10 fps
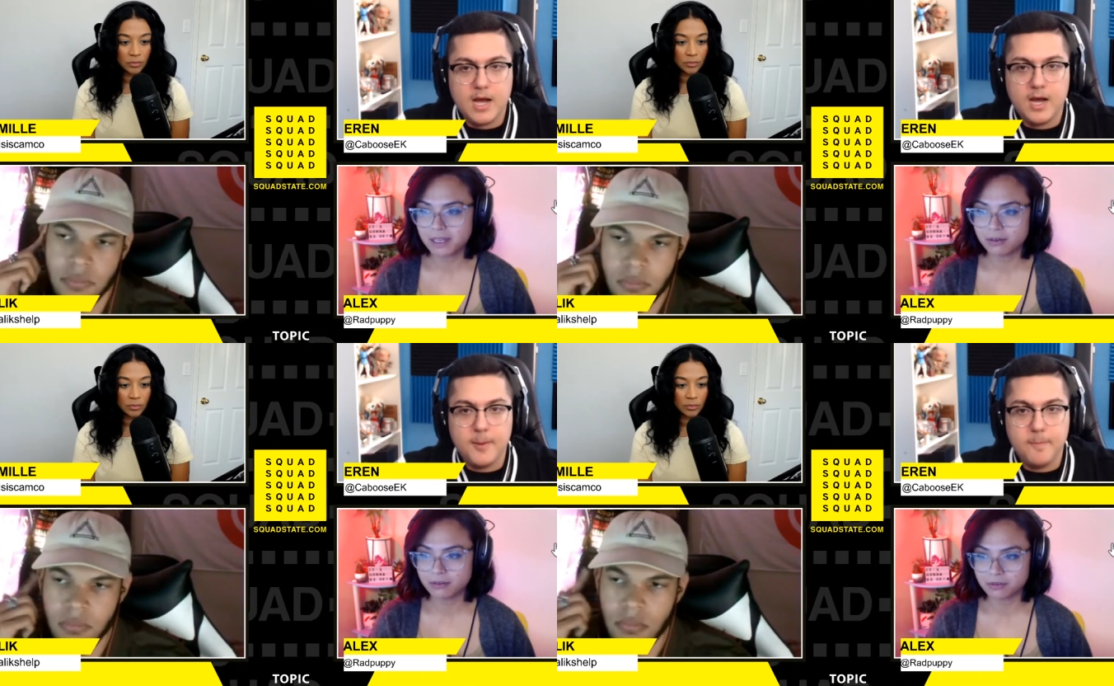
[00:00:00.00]

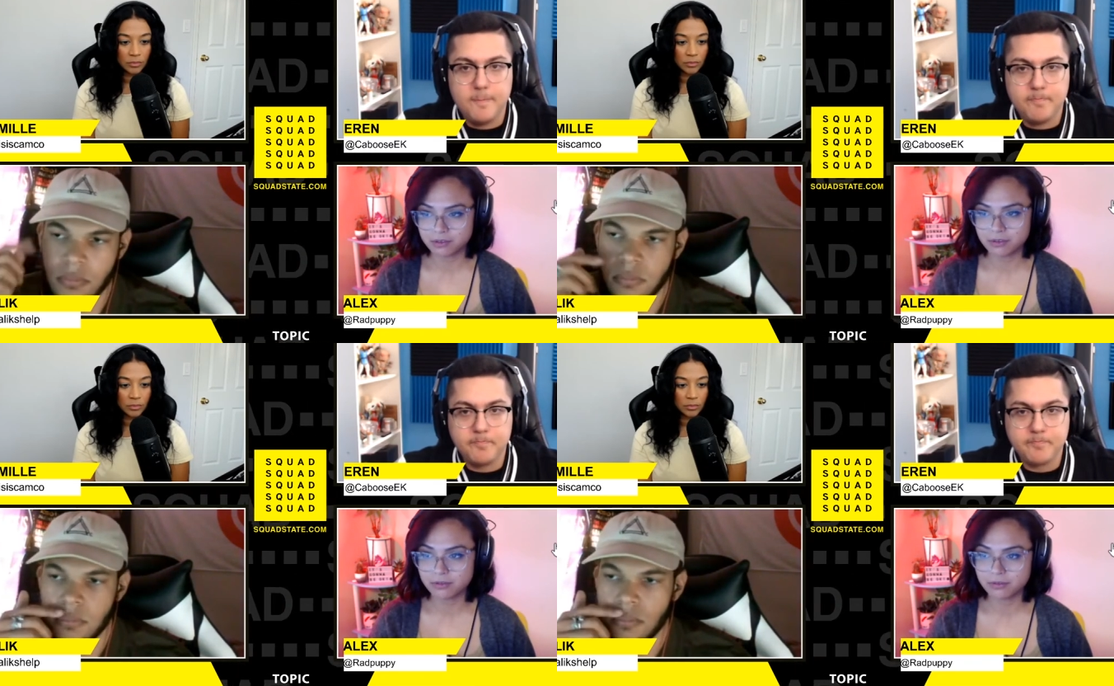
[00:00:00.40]
Speaker 1: your own
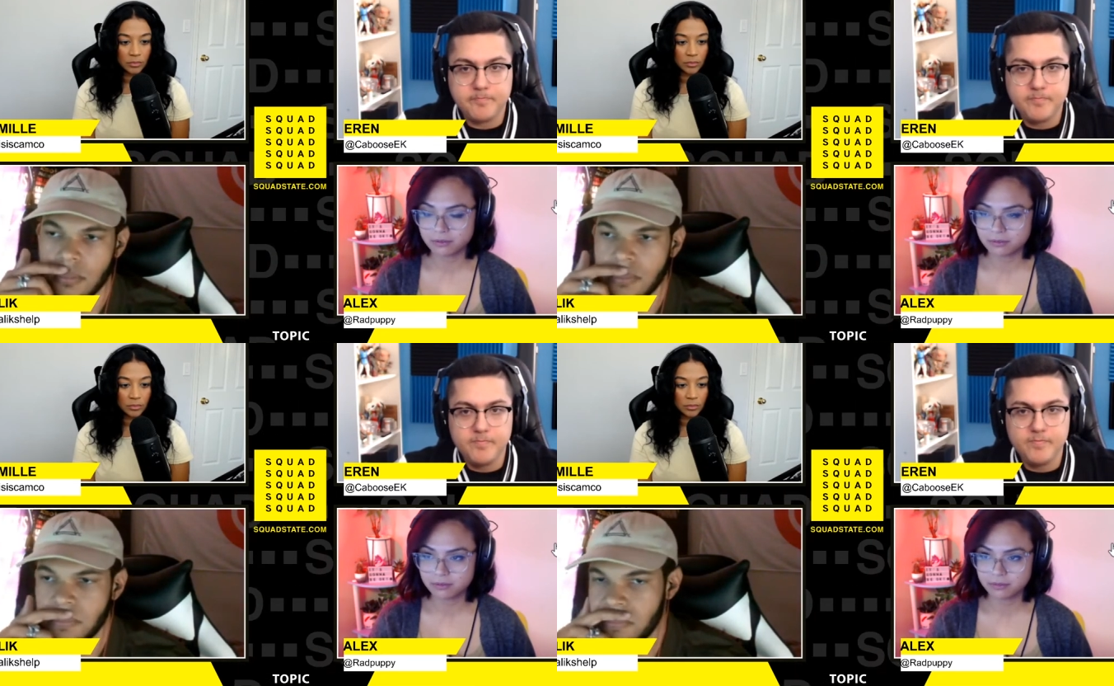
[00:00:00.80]
suit,
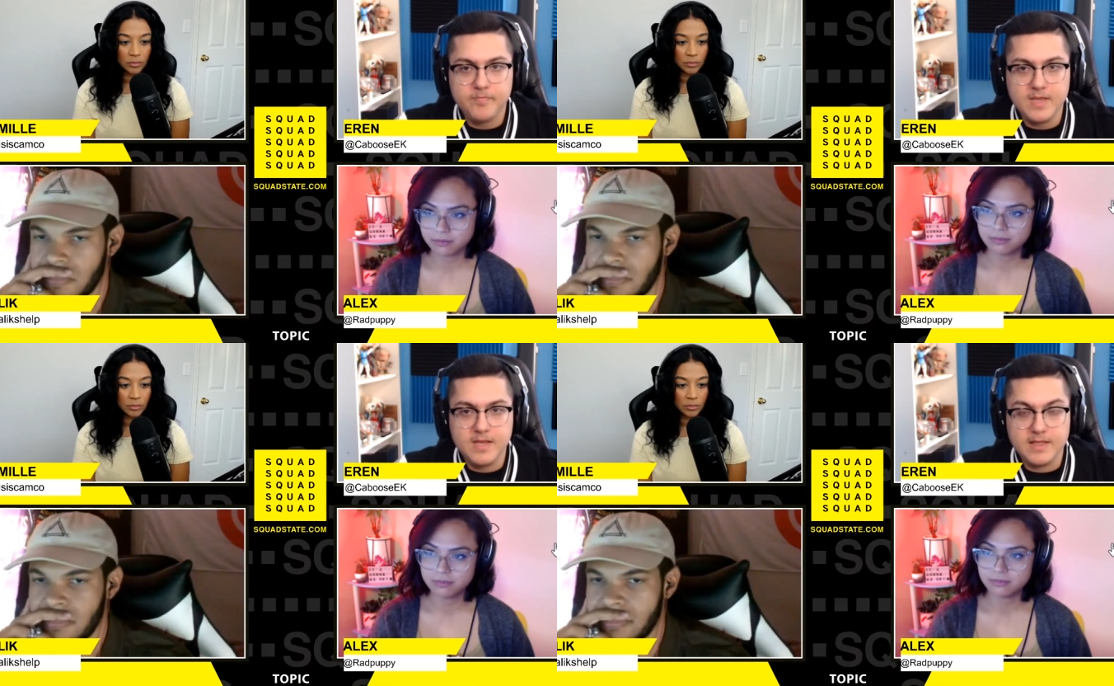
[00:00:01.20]

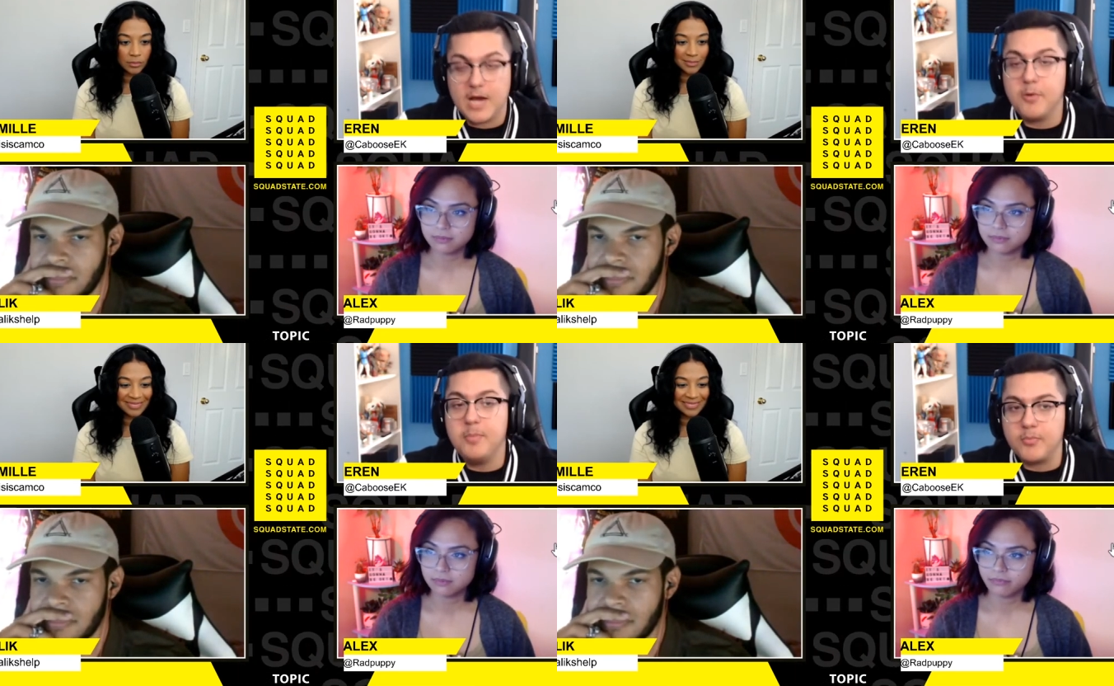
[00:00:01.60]

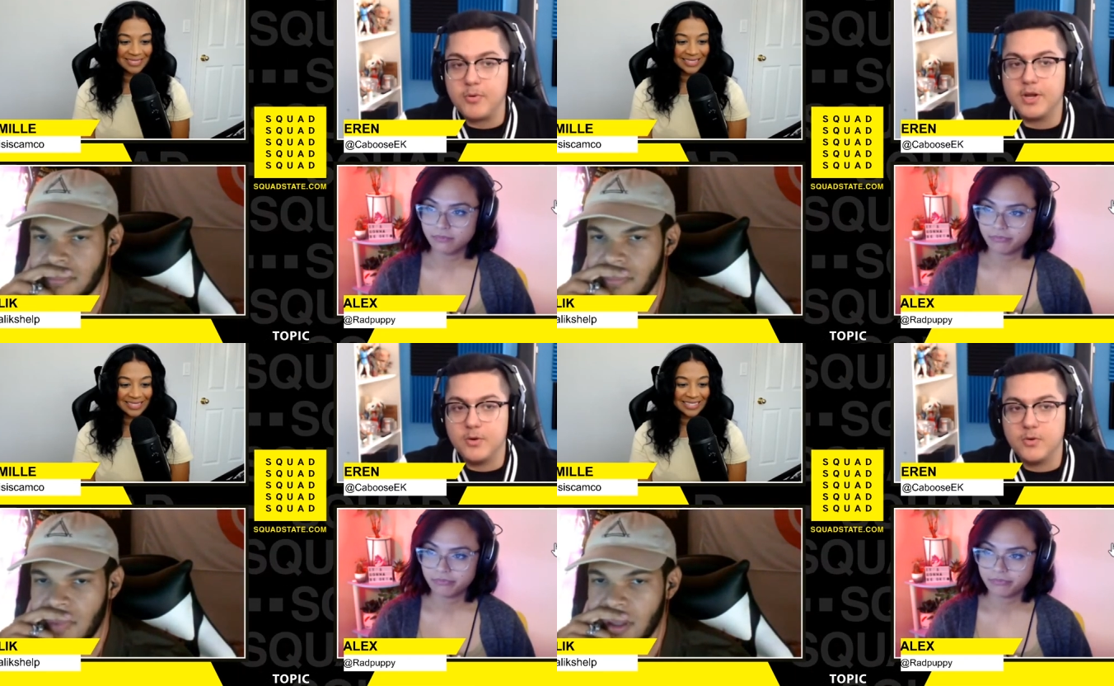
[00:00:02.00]
that would be
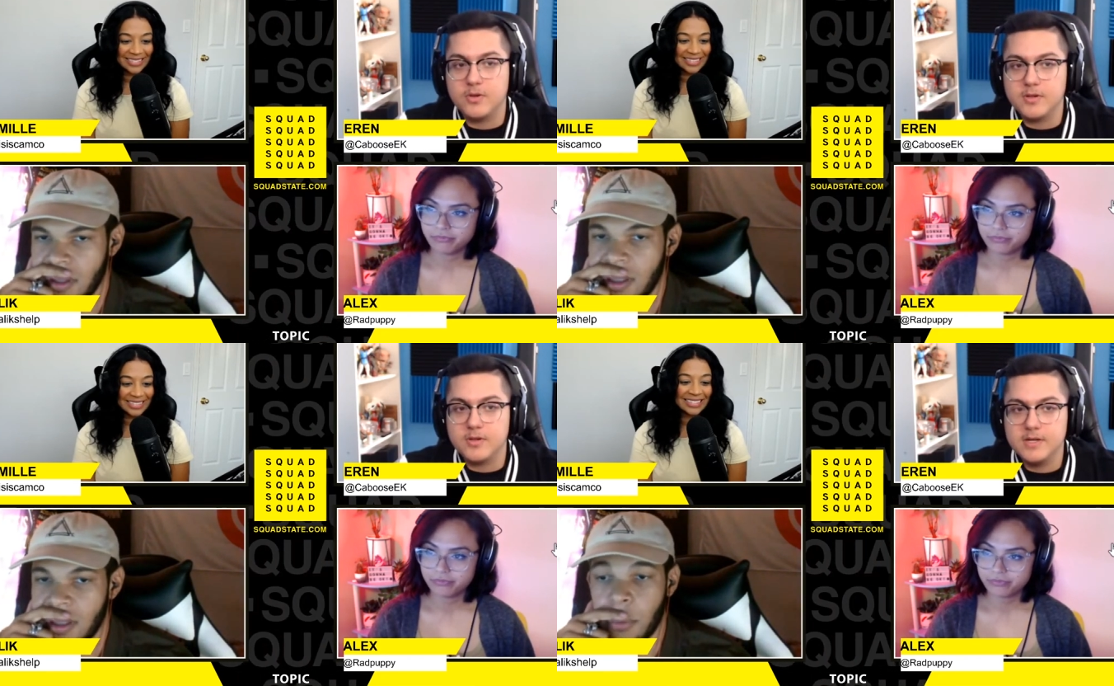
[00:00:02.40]
pretty cool.